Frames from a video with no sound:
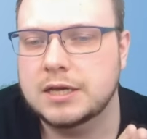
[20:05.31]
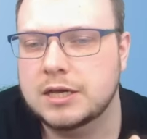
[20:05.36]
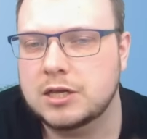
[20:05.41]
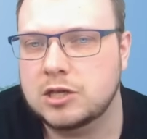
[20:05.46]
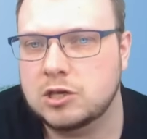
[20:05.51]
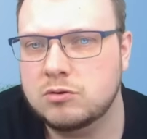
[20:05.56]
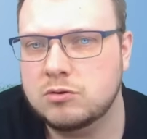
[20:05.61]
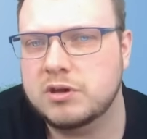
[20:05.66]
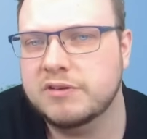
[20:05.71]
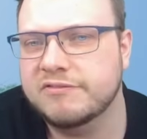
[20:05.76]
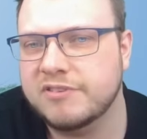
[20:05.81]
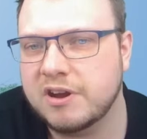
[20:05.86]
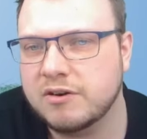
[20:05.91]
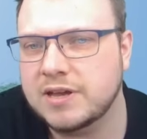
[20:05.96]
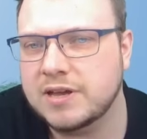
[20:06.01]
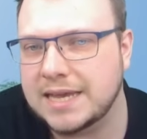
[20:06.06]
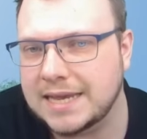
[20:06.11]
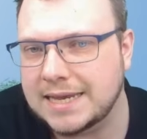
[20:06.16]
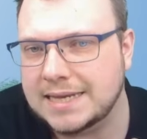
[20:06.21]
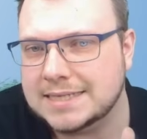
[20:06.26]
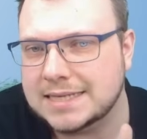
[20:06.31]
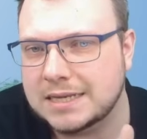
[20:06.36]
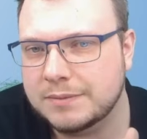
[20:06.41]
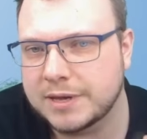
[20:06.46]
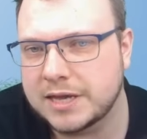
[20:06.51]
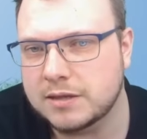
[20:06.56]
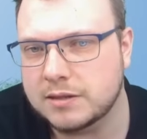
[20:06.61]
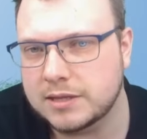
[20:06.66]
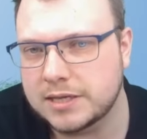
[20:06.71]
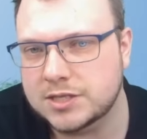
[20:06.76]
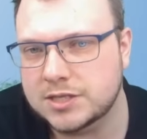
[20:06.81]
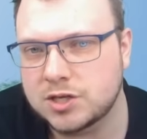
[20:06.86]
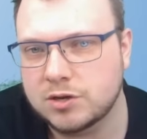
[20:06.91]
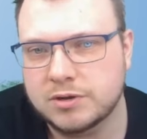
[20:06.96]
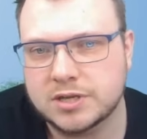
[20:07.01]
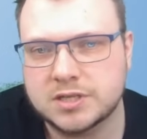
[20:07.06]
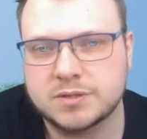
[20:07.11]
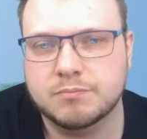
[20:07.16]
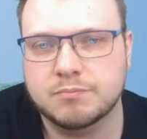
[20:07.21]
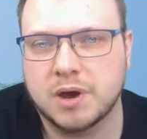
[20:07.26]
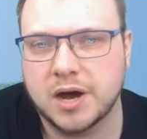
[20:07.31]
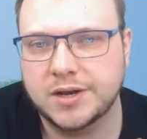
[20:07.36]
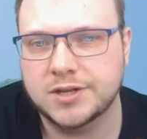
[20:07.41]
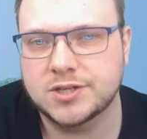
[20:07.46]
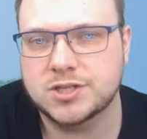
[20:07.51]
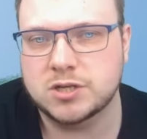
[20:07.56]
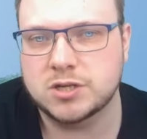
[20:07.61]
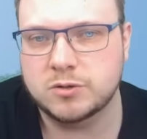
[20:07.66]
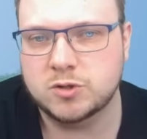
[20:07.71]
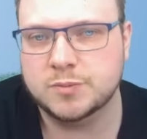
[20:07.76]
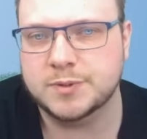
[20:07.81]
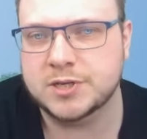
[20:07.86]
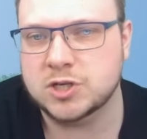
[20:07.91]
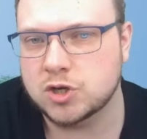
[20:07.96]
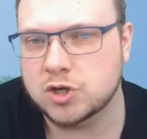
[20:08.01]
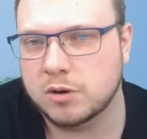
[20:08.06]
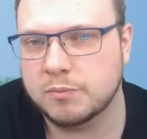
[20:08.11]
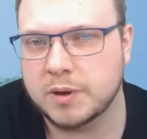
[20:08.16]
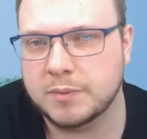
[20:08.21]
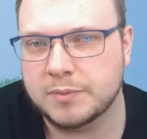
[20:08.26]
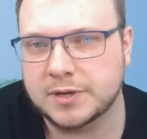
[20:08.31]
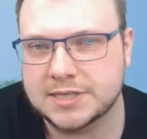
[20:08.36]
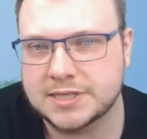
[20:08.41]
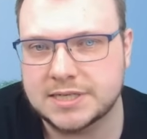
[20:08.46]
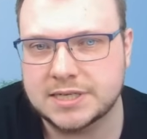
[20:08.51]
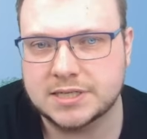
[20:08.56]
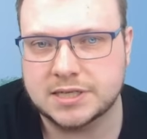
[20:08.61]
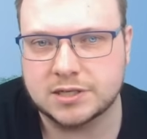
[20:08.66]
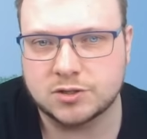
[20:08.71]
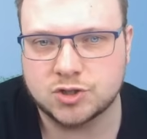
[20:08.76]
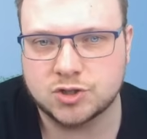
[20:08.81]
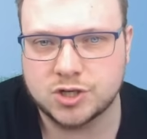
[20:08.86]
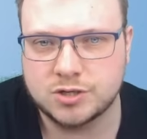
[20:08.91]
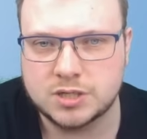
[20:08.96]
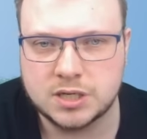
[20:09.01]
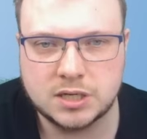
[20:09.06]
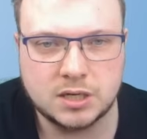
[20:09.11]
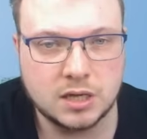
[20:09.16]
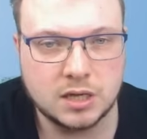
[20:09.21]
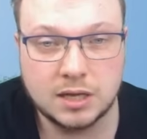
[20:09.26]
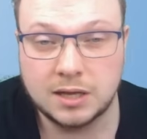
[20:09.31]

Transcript: You can very easily make these units -2 to be shot by ballistic skill shooting.